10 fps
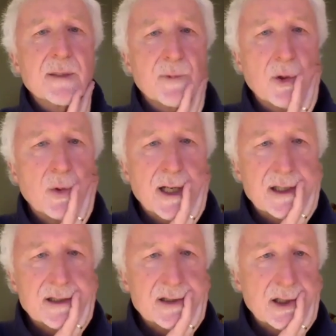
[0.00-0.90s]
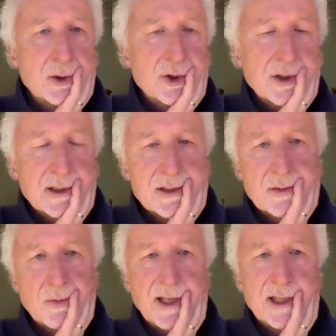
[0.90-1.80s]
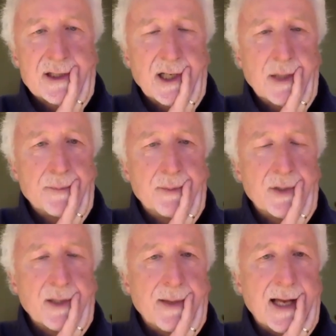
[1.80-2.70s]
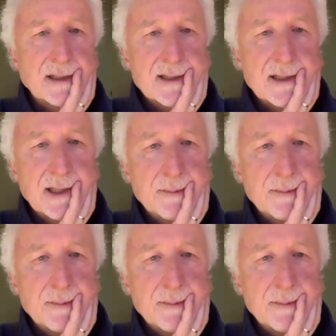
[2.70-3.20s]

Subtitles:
quick solutions, ways to help people get back to sleep?